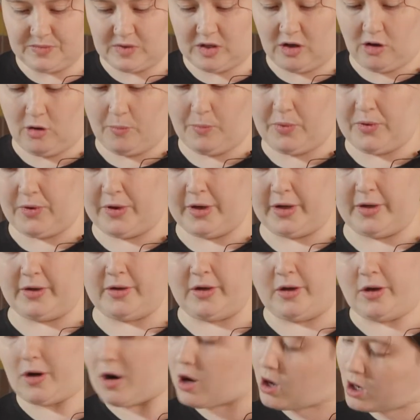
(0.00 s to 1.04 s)
I'll
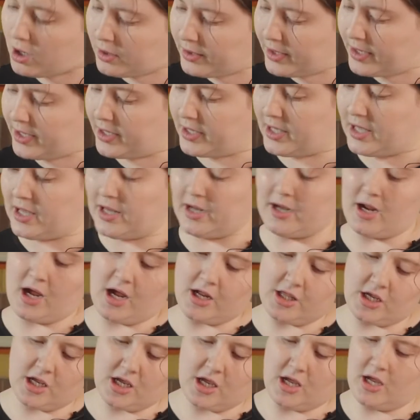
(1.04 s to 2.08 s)
put garlic and
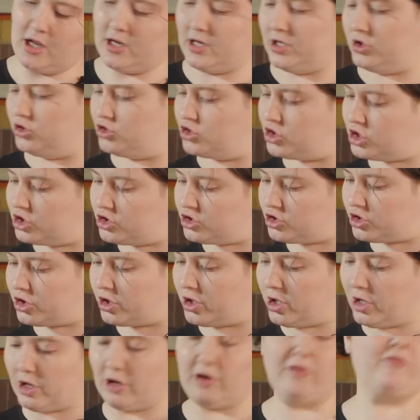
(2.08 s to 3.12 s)
onion and ginger.